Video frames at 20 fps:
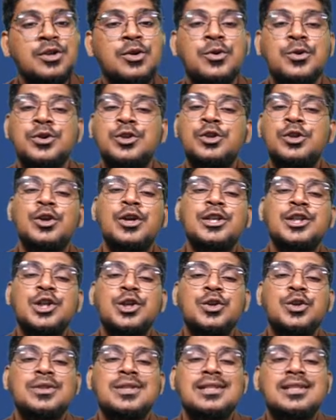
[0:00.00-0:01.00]
used to
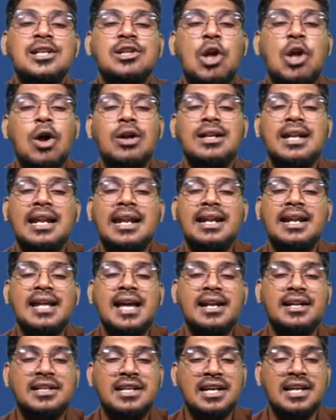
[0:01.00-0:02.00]
introducing the
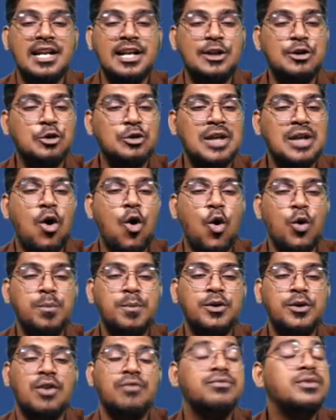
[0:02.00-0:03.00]
non-linearity into the
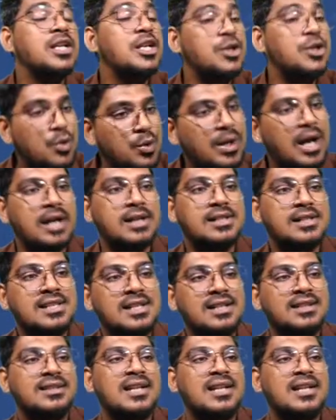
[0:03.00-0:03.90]
output of the neurons.